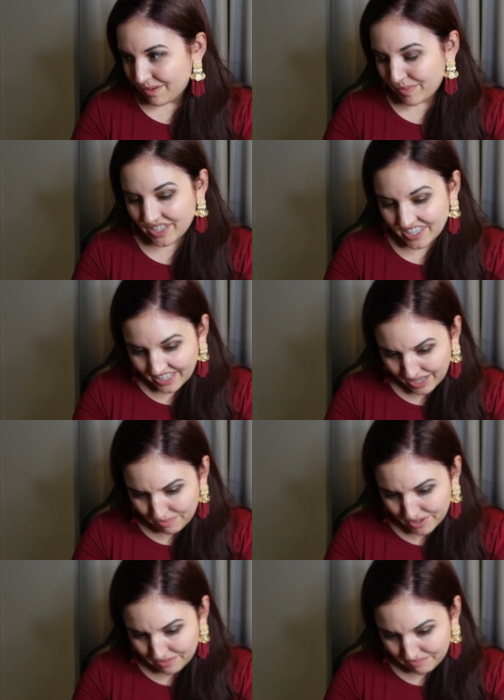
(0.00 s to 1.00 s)
but it didn't
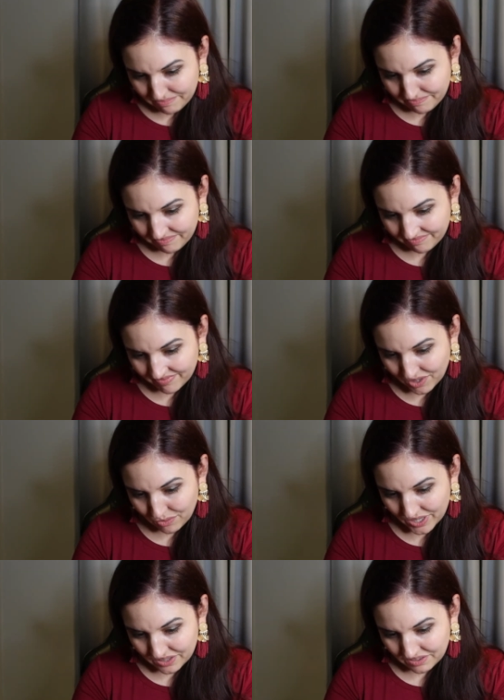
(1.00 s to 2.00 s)
happen. Oh
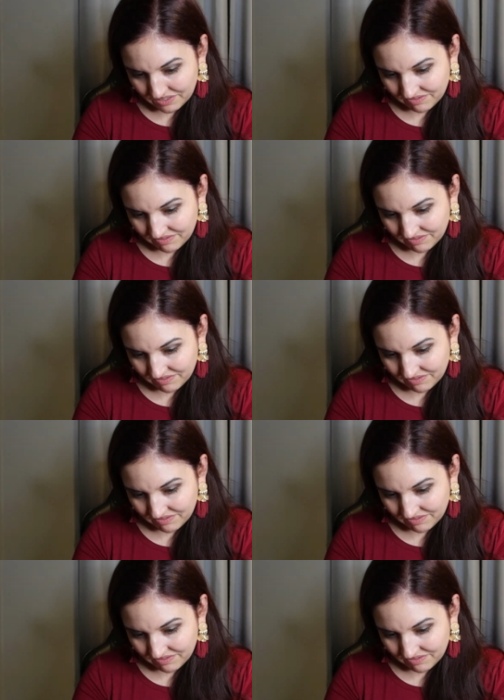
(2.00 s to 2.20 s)
well.